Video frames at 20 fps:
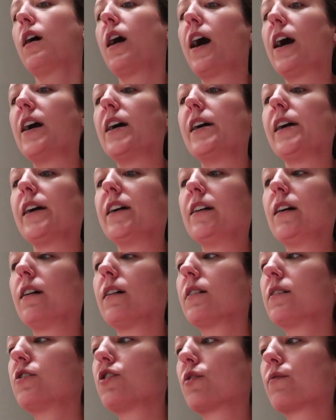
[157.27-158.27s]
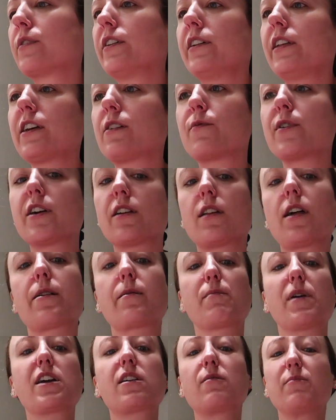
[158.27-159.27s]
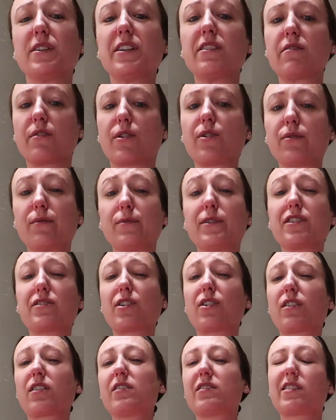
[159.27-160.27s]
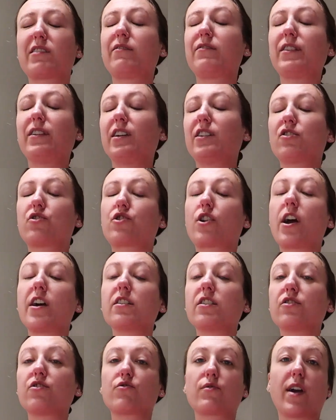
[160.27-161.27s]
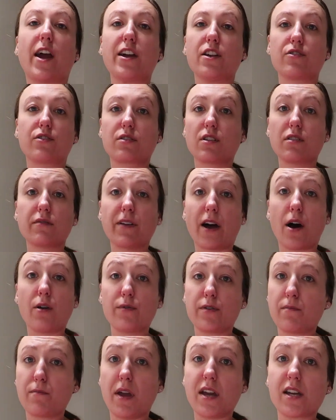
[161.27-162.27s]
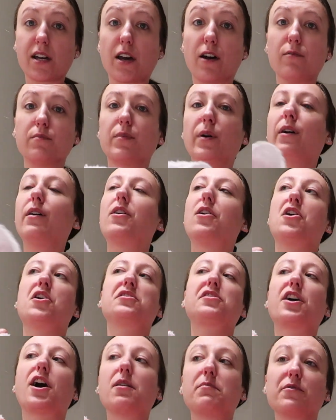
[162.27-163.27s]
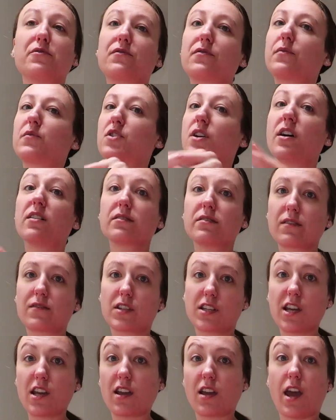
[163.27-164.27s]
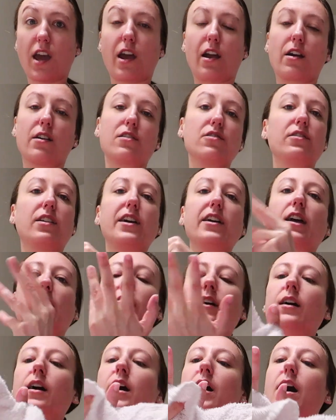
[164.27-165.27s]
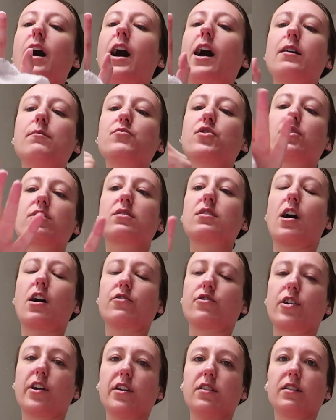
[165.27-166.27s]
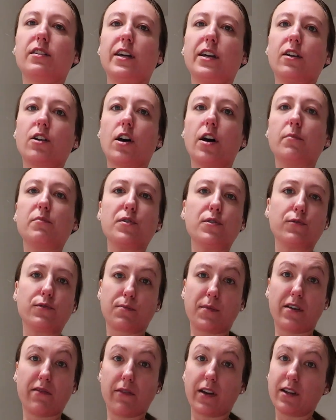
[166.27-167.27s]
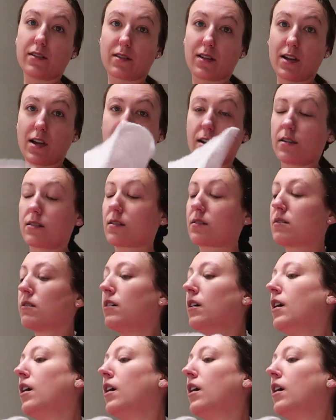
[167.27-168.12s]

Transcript: I don't really like wearing a lot of makeup either in the winter because I feel like trying to dry yourself out with makeup on top of tons of skincare, and like, I'm just not trying to like abuse my face, I guess,